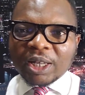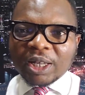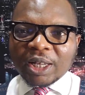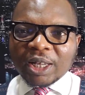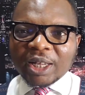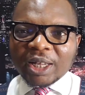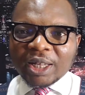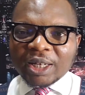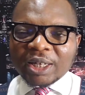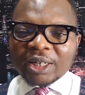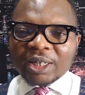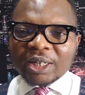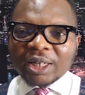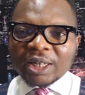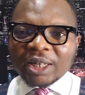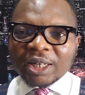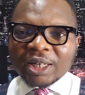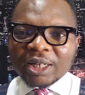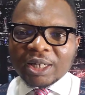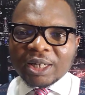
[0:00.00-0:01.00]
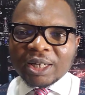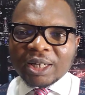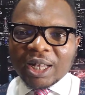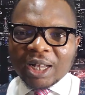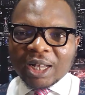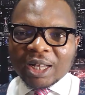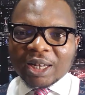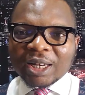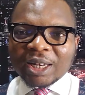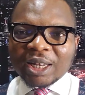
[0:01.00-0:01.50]
in the
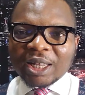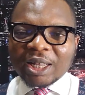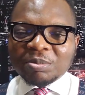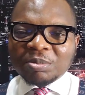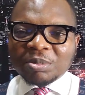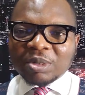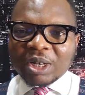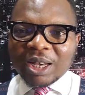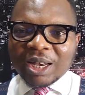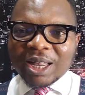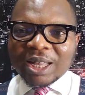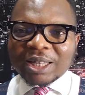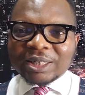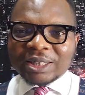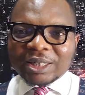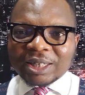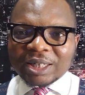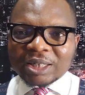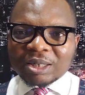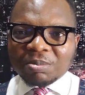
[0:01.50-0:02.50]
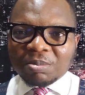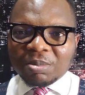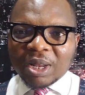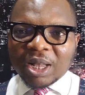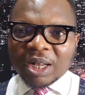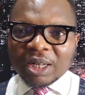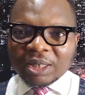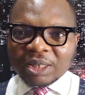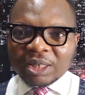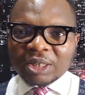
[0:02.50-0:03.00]
acclaimed largest
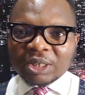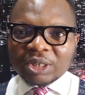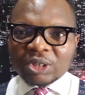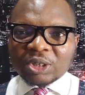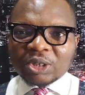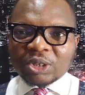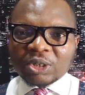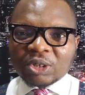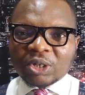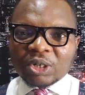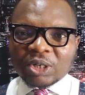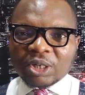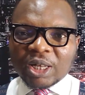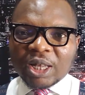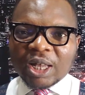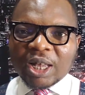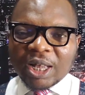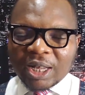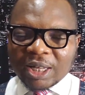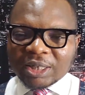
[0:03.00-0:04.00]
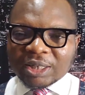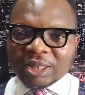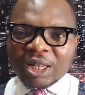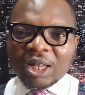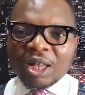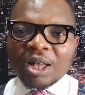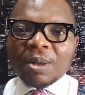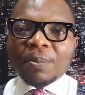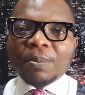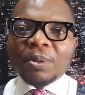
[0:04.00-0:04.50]
black nation on earth,
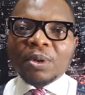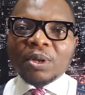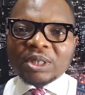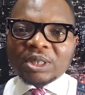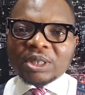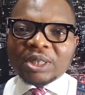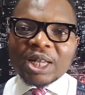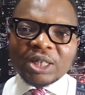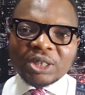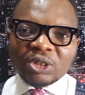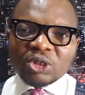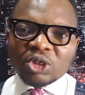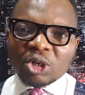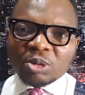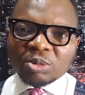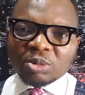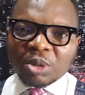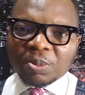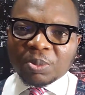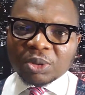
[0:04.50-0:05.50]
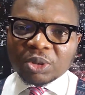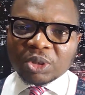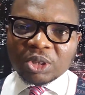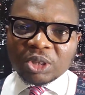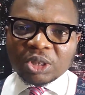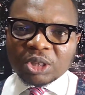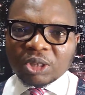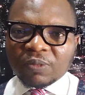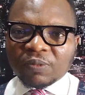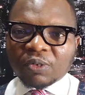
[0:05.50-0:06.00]
plus 10 jobs
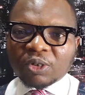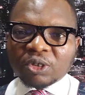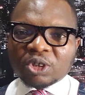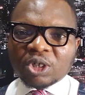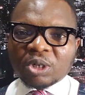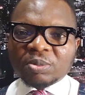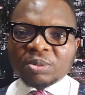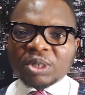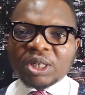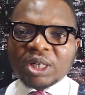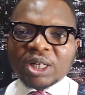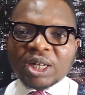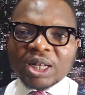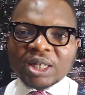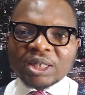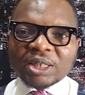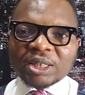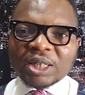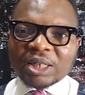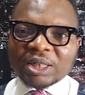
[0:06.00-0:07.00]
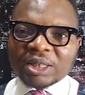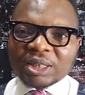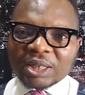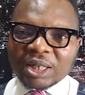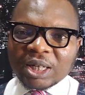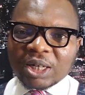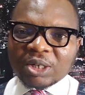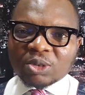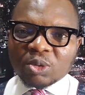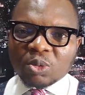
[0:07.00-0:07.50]
opportunity for job seekers that
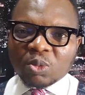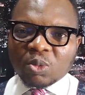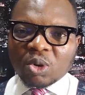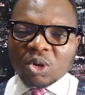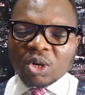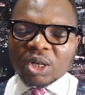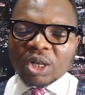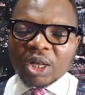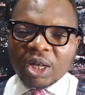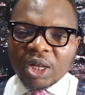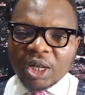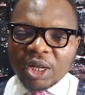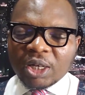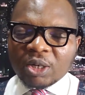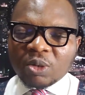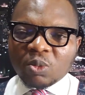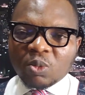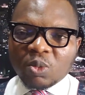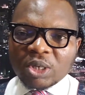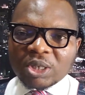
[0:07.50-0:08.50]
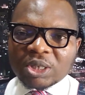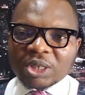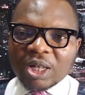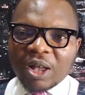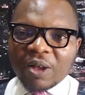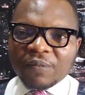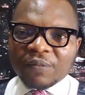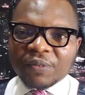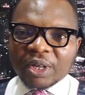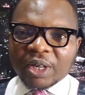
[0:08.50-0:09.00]
desire to work in West
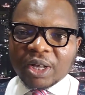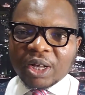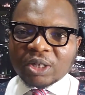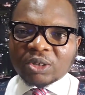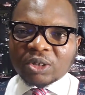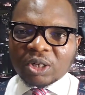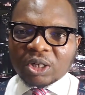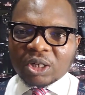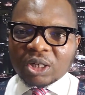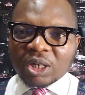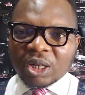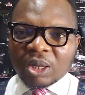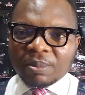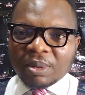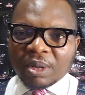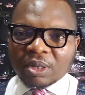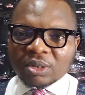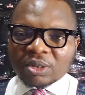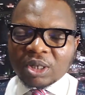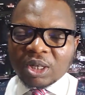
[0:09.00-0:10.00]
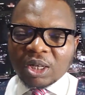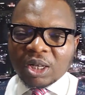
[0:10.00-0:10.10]
Africa, talking about